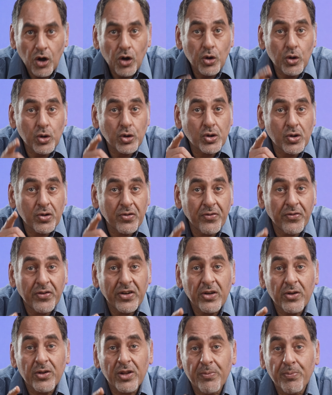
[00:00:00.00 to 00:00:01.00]
you should
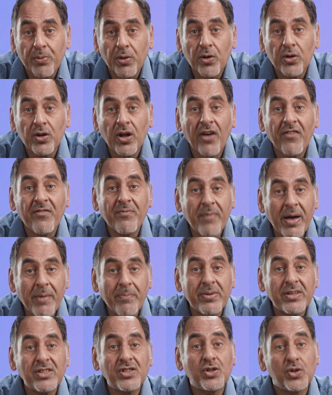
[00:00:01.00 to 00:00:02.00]
feel the pull of
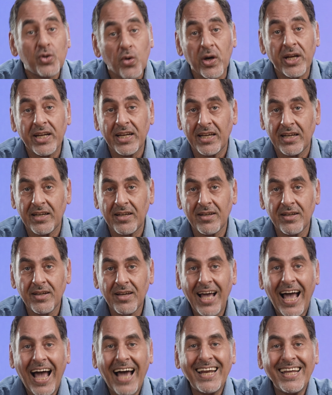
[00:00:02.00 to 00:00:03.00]
members joining
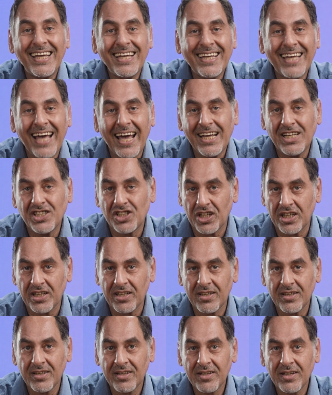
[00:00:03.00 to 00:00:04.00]
and engaging,
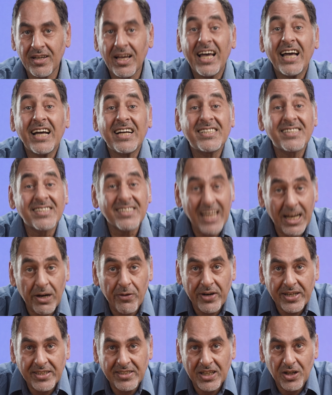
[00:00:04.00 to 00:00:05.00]

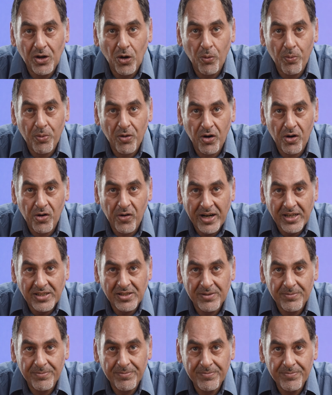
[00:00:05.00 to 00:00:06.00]
accelerating your
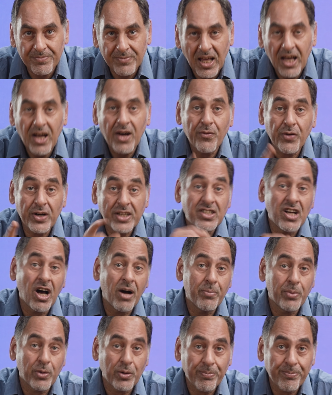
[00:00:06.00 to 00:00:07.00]
progress. For
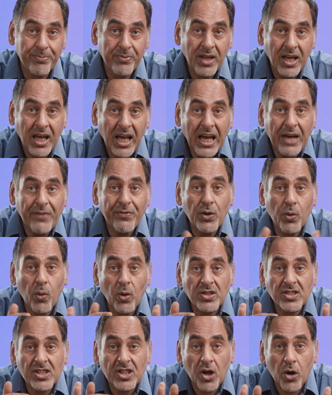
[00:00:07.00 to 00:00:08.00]
example, if you
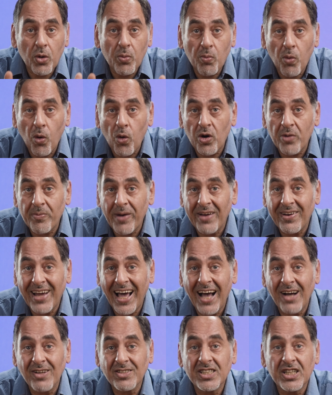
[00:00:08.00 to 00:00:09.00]
want to know more about
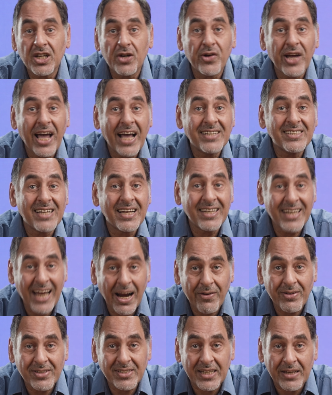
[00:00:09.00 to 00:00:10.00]
how to create a
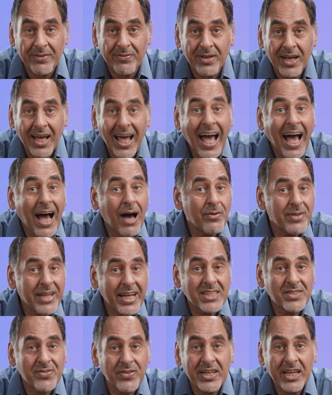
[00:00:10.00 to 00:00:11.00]
narrative, our
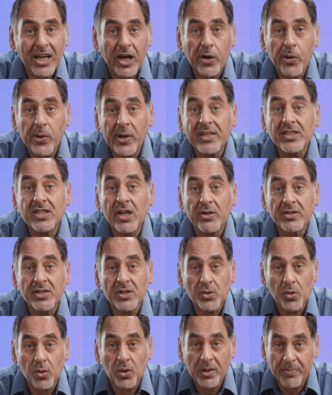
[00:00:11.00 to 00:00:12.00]
next video is going to
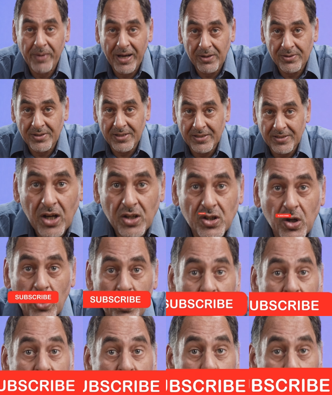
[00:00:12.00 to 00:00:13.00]
talk about it.
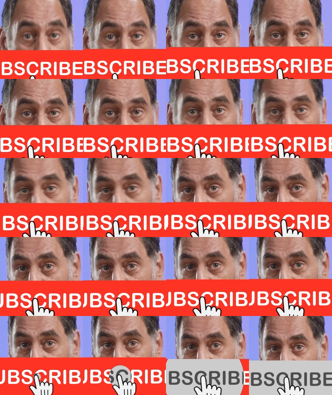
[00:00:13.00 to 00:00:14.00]
So switch on your post
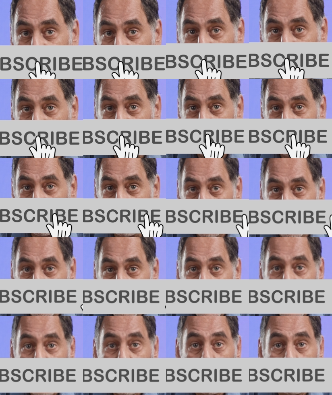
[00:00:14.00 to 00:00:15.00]
notifications
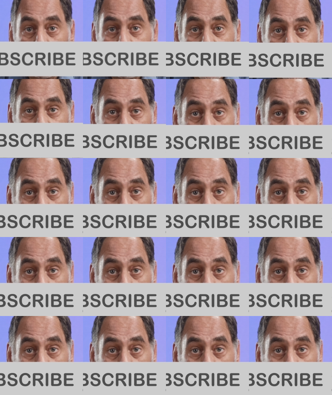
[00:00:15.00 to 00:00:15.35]
and you'll get